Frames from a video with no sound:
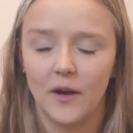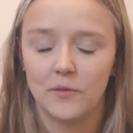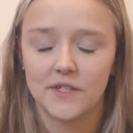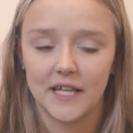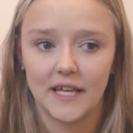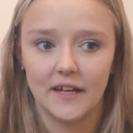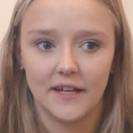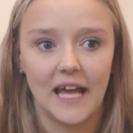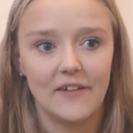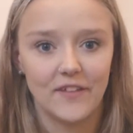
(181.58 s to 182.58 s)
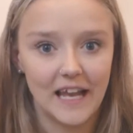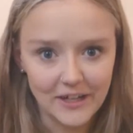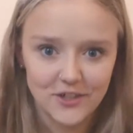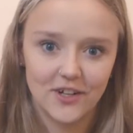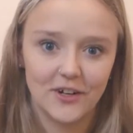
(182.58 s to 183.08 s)
I was thinking, okay, if the
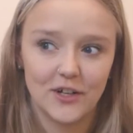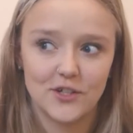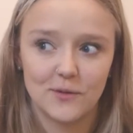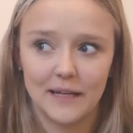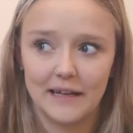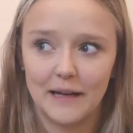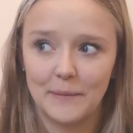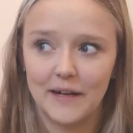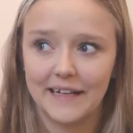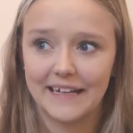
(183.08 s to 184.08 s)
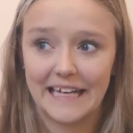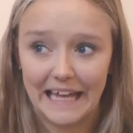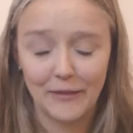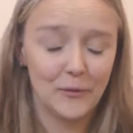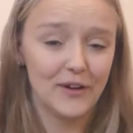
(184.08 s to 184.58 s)
lectures aren't going to do it, am I going to
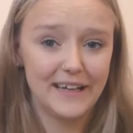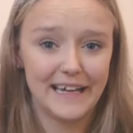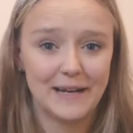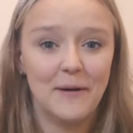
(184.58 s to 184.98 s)
get the work in?